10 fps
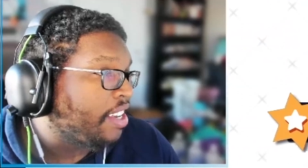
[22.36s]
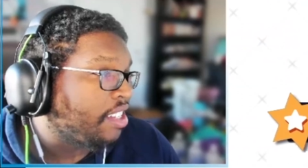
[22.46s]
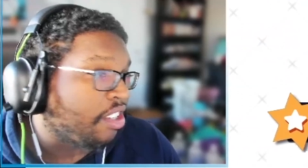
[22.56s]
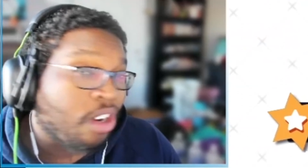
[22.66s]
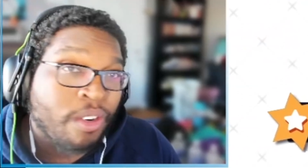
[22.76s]

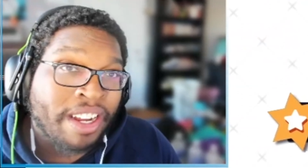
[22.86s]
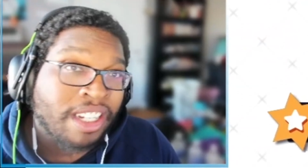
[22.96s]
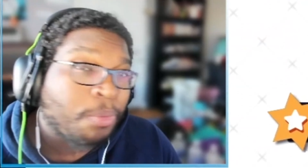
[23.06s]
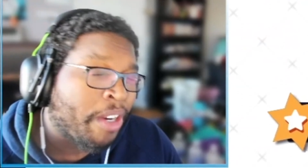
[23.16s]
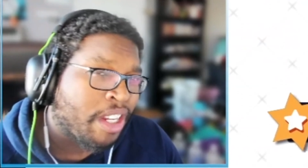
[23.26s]
So you don't, at
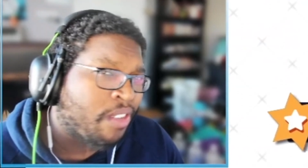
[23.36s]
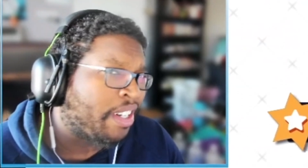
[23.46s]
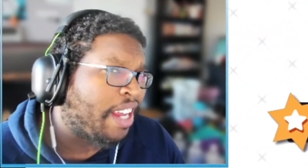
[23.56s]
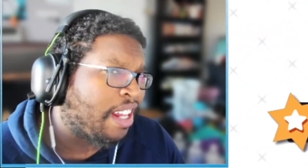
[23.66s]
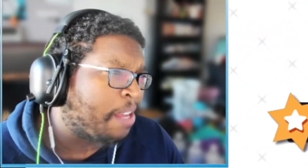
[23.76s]
this point, you don't
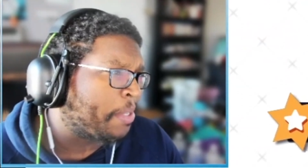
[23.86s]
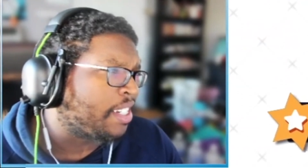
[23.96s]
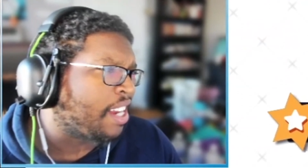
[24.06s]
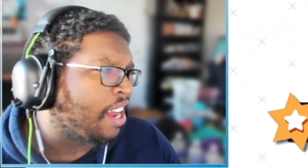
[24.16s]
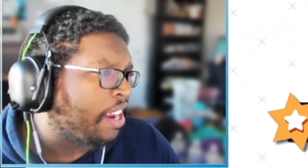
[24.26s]
really have that much
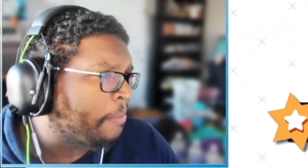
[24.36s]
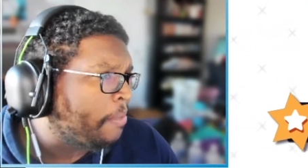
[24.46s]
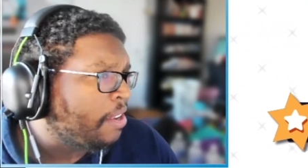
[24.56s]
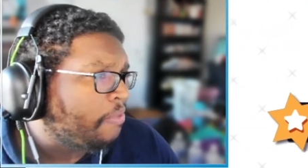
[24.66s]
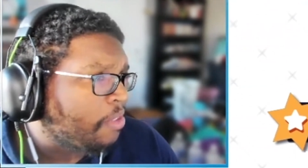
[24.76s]
time
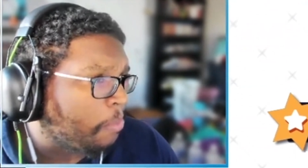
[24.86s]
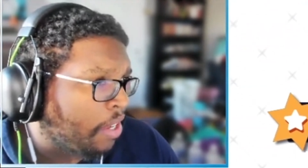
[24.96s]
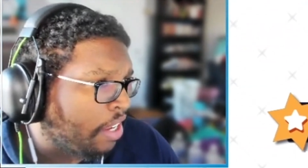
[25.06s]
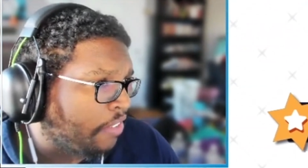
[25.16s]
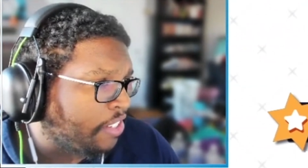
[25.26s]

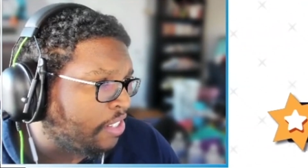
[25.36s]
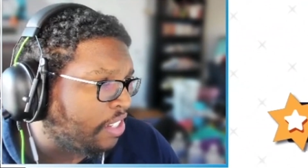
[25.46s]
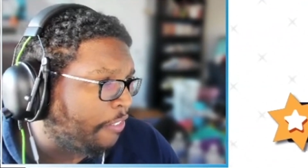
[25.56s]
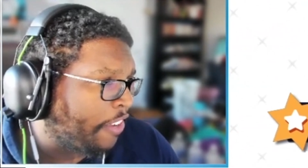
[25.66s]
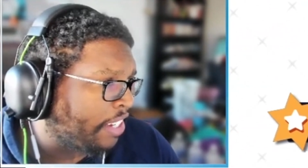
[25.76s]
but if you use
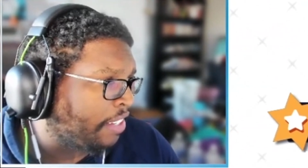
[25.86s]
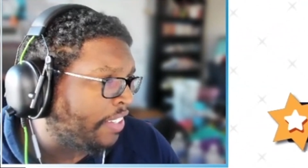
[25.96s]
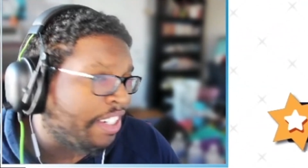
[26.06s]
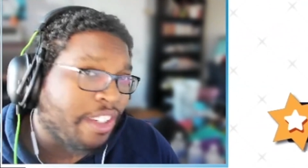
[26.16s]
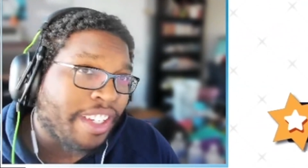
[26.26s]
it
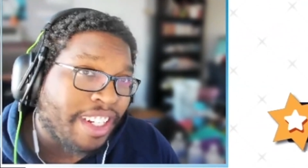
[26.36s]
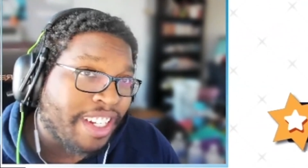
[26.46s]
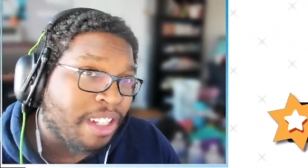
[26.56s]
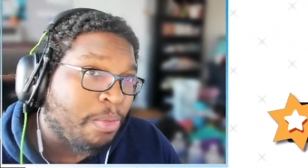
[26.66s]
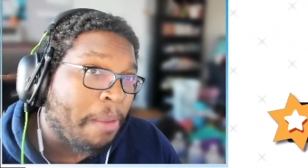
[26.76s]
effectively, you can at
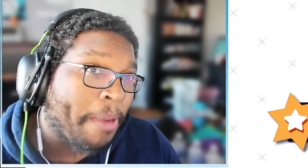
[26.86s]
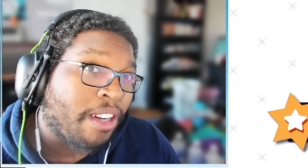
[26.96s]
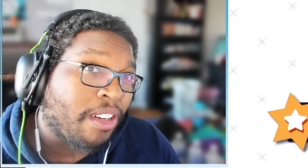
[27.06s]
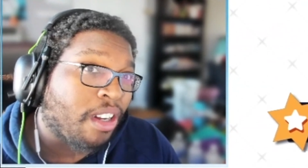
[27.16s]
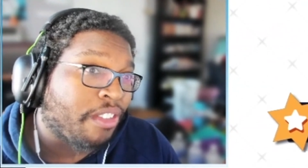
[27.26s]
least be
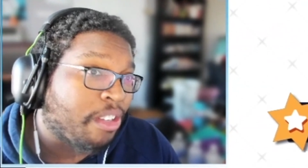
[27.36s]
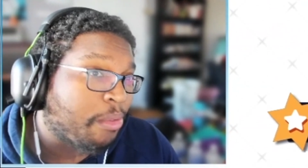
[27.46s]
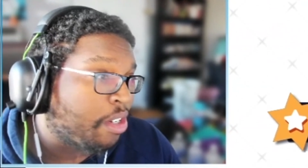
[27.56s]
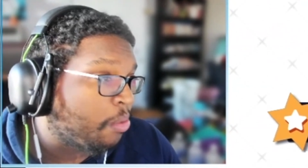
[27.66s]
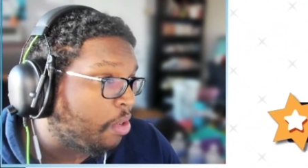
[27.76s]
better off than
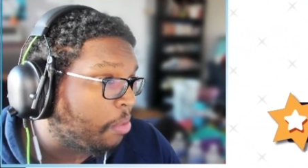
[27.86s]
what you were